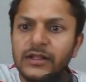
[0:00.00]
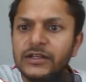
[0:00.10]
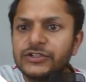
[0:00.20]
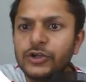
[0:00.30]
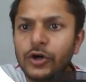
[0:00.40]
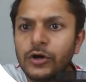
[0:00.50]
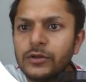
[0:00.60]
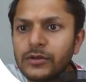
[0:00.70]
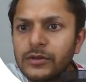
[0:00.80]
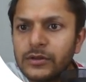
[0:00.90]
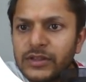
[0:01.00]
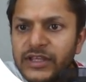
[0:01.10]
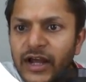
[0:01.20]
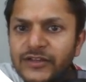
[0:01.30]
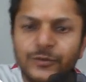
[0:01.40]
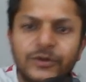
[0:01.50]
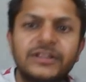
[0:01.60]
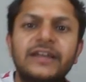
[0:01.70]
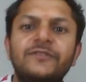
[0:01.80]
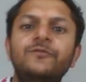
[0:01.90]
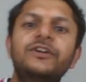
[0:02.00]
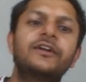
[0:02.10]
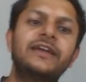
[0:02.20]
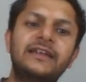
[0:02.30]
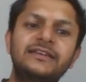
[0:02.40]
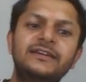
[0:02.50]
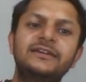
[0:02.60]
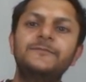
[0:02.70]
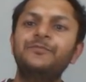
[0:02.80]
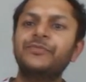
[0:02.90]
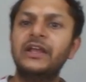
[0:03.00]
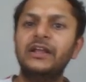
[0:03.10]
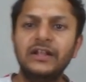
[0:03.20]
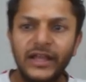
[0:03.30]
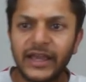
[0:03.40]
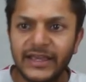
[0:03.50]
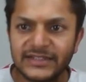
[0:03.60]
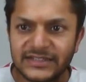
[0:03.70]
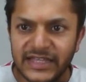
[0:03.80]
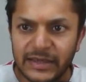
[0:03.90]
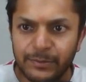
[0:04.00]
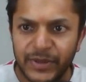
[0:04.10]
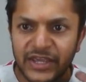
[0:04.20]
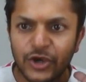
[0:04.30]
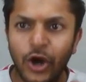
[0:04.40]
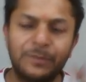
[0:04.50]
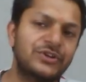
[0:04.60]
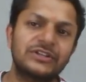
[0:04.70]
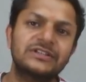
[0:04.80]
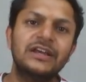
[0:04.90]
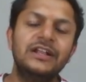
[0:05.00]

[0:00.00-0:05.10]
So the answer that we are getting is the B options.